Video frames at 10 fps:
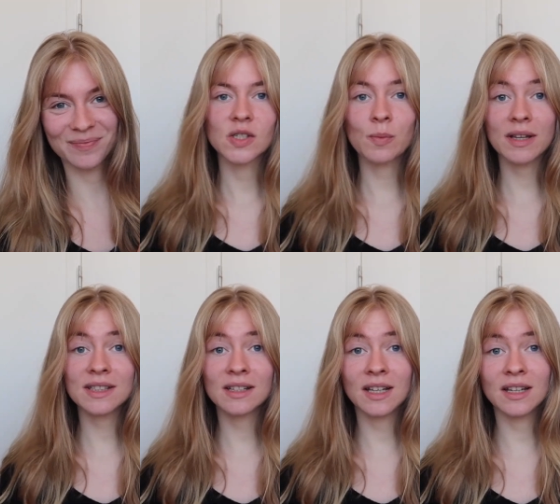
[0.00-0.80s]
So
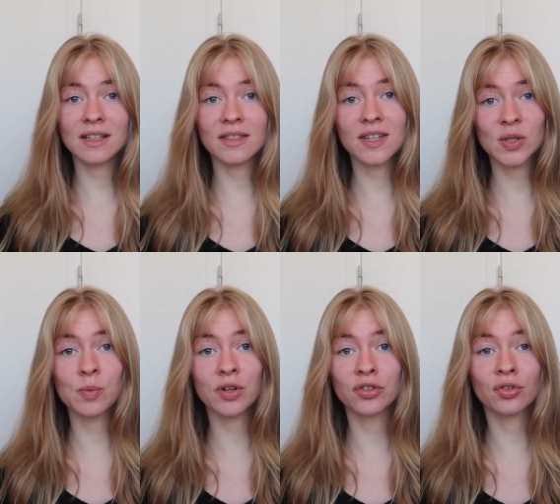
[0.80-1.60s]
basically this
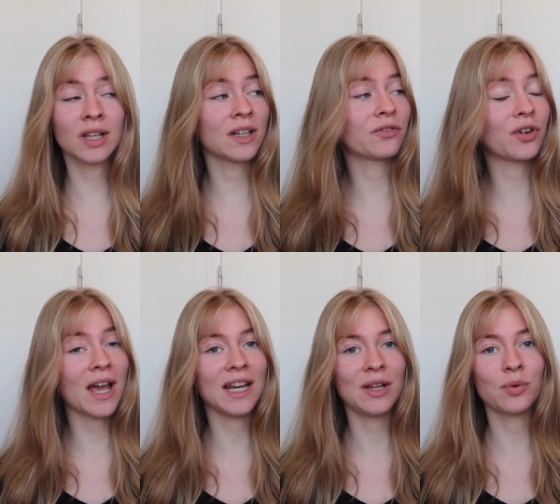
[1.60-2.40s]
book is really for
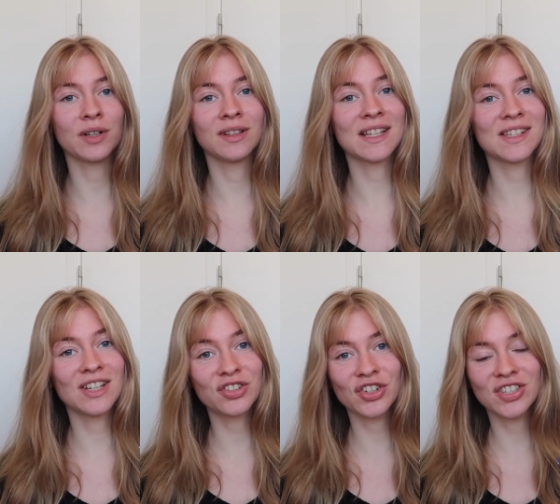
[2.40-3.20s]
anyone that's
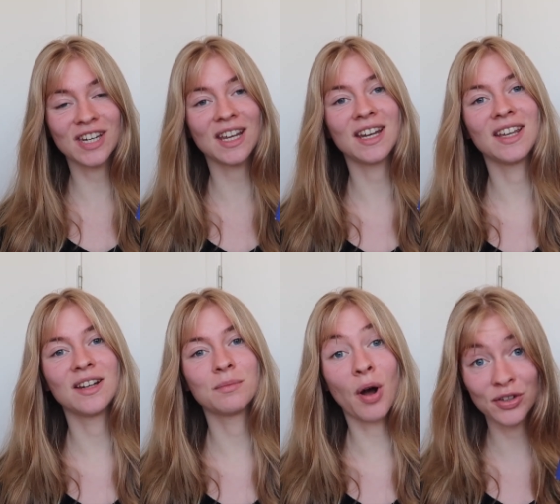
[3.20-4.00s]
interested
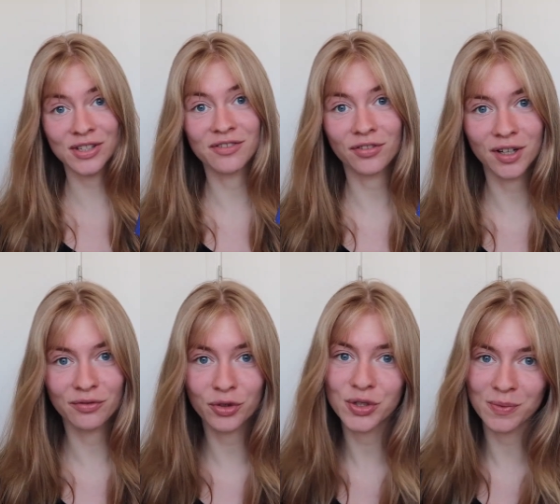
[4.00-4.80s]
in positive
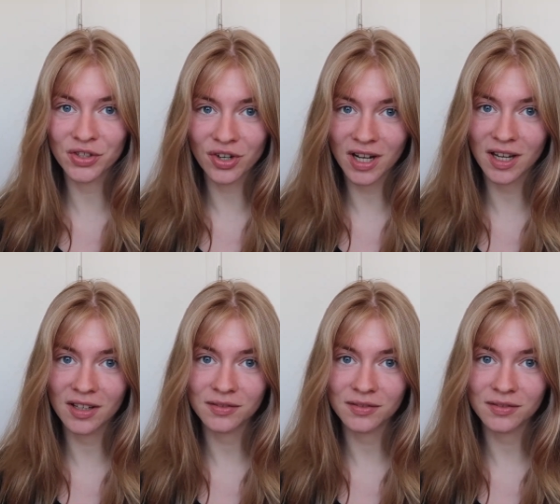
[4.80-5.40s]
reinforcement training.